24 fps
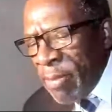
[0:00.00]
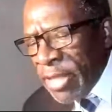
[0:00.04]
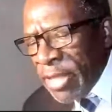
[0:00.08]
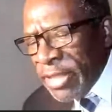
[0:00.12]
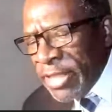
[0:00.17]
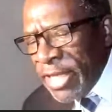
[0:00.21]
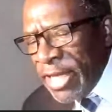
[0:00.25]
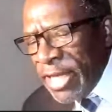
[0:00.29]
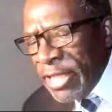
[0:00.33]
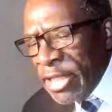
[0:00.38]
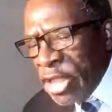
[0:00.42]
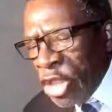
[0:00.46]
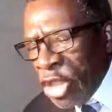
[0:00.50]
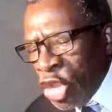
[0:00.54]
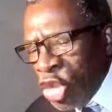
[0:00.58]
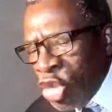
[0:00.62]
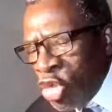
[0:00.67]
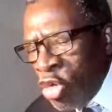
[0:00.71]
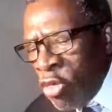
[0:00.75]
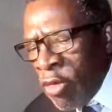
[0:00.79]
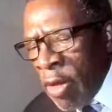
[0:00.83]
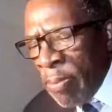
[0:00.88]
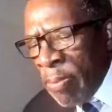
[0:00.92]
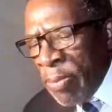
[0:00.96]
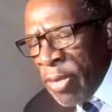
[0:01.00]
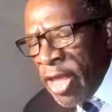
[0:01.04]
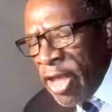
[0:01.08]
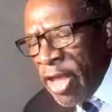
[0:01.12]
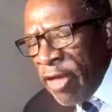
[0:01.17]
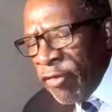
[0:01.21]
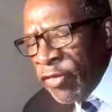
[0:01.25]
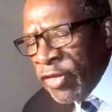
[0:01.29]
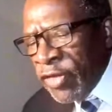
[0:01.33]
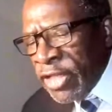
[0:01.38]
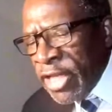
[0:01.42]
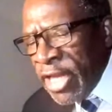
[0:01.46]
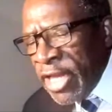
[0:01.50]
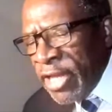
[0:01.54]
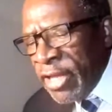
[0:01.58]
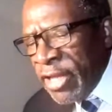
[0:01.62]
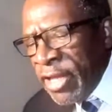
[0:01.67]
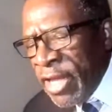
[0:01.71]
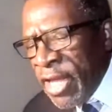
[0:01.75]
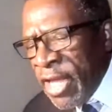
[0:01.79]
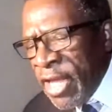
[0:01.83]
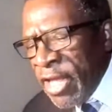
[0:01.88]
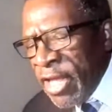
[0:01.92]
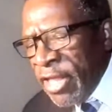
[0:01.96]
says, true, a PF
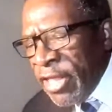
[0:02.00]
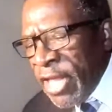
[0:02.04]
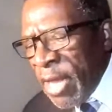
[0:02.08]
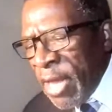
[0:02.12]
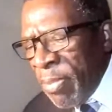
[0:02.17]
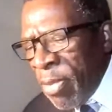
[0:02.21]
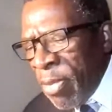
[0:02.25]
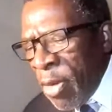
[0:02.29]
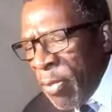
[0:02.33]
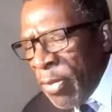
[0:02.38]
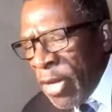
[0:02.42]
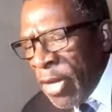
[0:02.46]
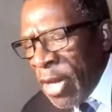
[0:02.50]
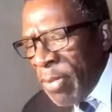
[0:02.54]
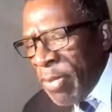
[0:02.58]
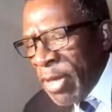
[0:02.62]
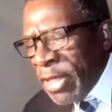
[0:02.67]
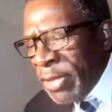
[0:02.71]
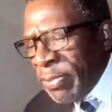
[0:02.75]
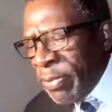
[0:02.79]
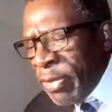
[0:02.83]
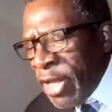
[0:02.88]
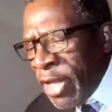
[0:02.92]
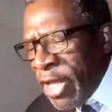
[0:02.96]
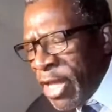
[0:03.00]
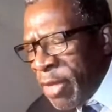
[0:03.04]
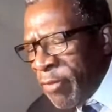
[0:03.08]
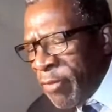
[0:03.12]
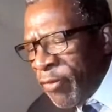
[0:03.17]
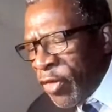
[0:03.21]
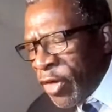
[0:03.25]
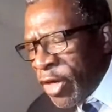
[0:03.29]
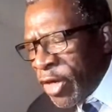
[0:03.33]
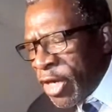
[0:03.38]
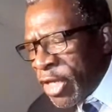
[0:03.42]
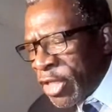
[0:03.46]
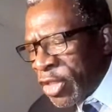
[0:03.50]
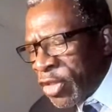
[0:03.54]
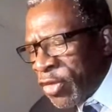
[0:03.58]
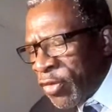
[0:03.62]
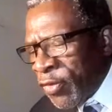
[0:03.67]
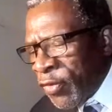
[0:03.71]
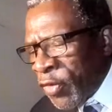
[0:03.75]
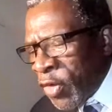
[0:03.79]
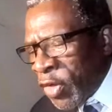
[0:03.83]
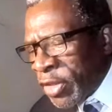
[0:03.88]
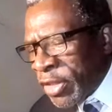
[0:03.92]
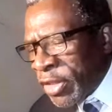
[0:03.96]
say they are popular, but bringing foreigners to
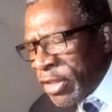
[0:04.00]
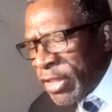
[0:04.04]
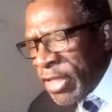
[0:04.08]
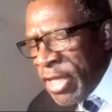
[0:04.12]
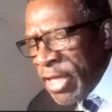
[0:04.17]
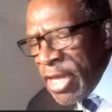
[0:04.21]
vote,